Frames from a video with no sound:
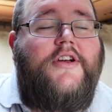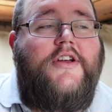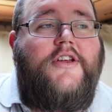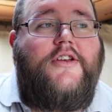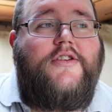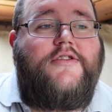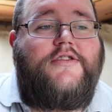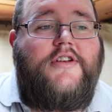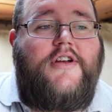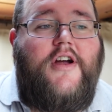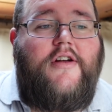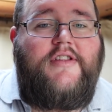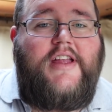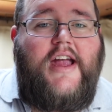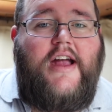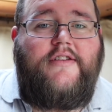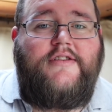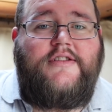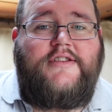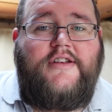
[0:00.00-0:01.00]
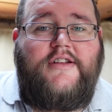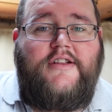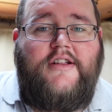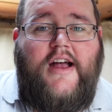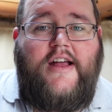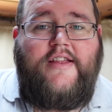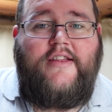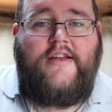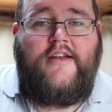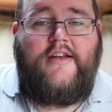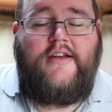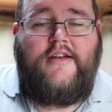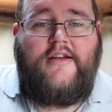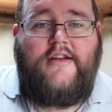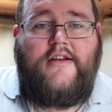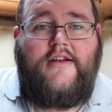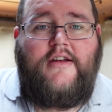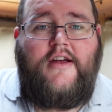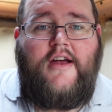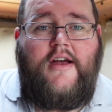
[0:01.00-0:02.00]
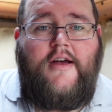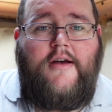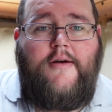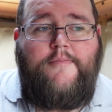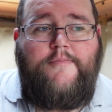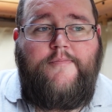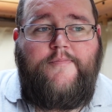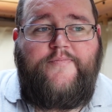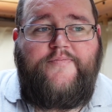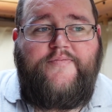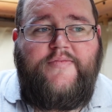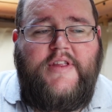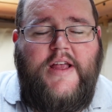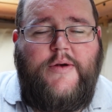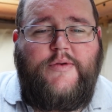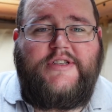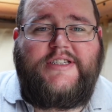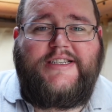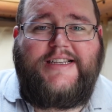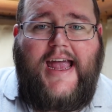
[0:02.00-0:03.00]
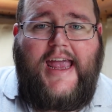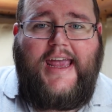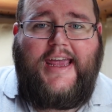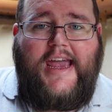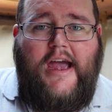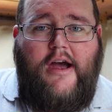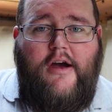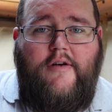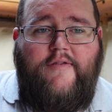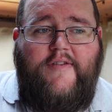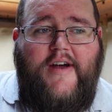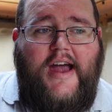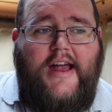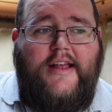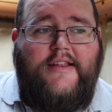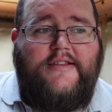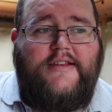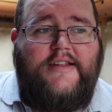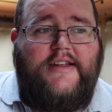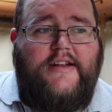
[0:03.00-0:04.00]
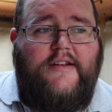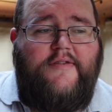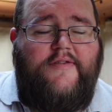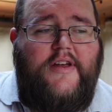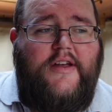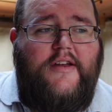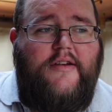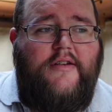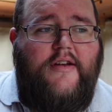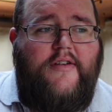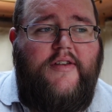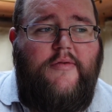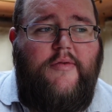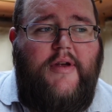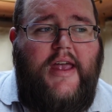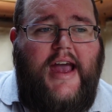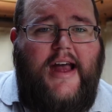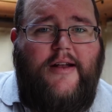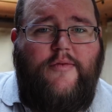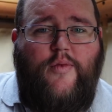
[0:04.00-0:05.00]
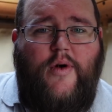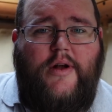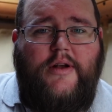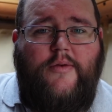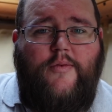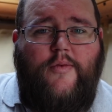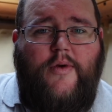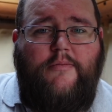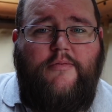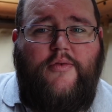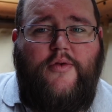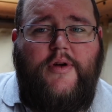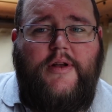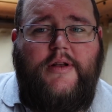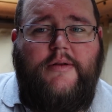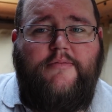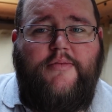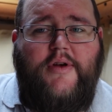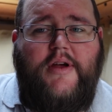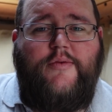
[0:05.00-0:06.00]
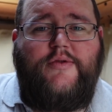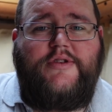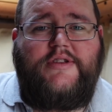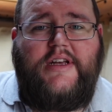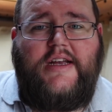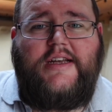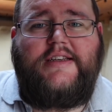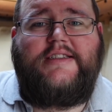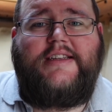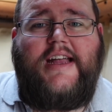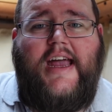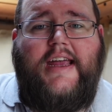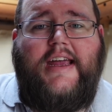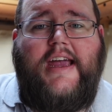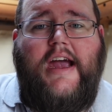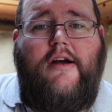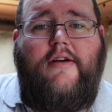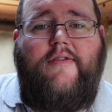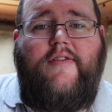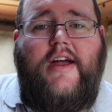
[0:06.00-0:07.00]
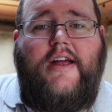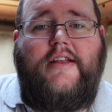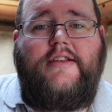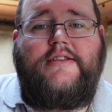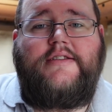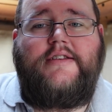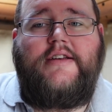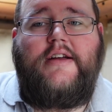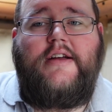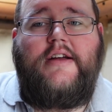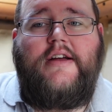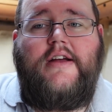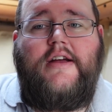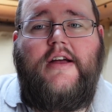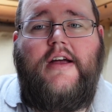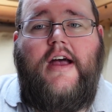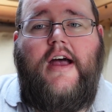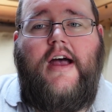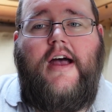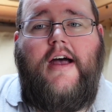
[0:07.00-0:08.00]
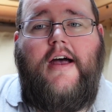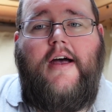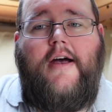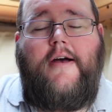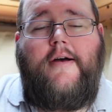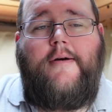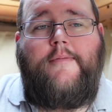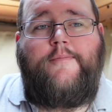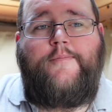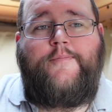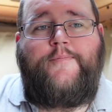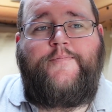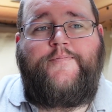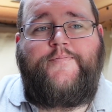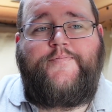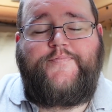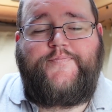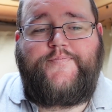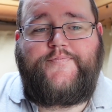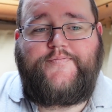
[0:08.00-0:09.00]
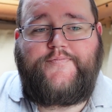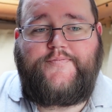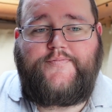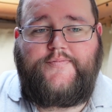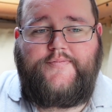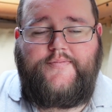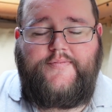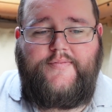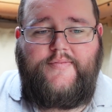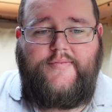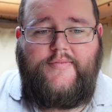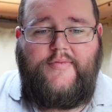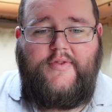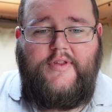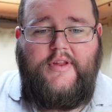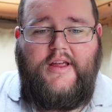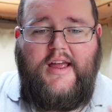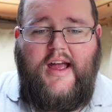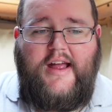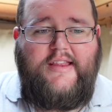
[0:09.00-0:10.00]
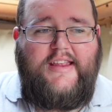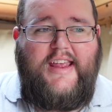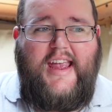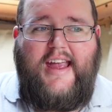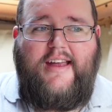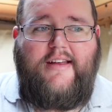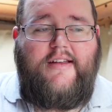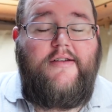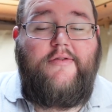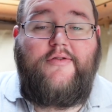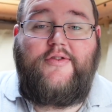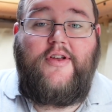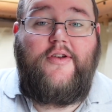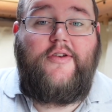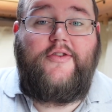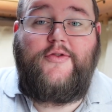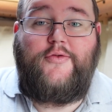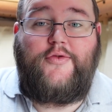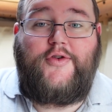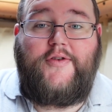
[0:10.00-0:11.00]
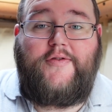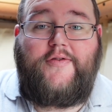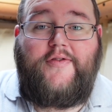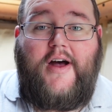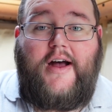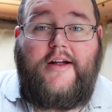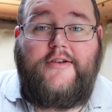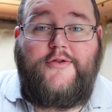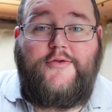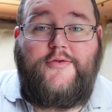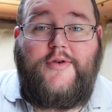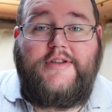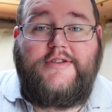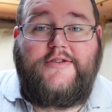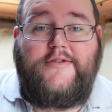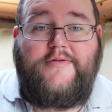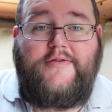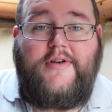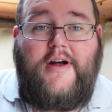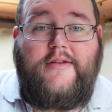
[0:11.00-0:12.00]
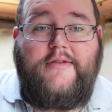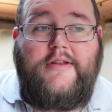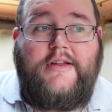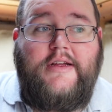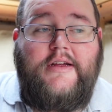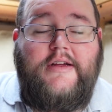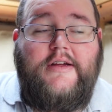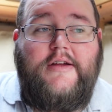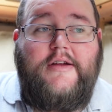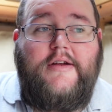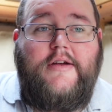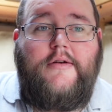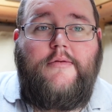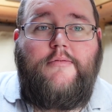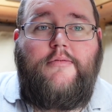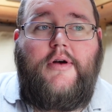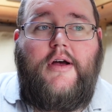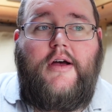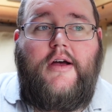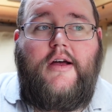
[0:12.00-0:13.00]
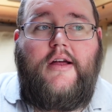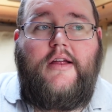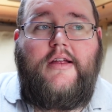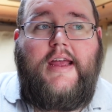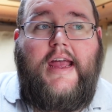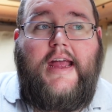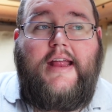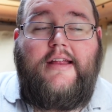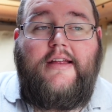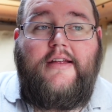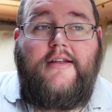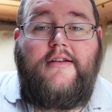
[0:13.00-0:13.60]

Used to go down to like there was static caravans, and then I think we had one at one point, but it was static caravans, and yeah, it was all good fun, always good fun, but yeah.